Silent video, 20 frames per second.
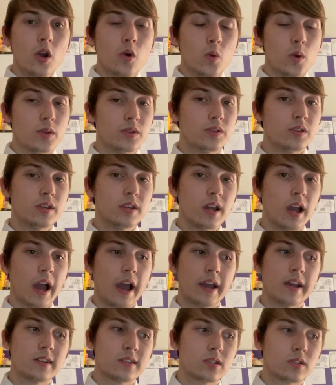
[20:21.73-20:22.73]
with the
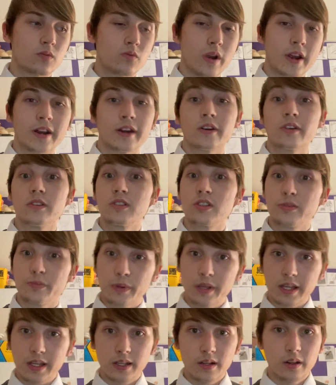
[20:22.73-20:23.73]
highest record
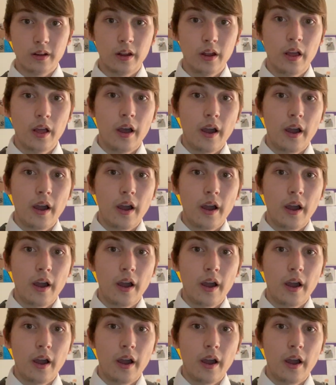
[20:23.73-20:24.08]
speed,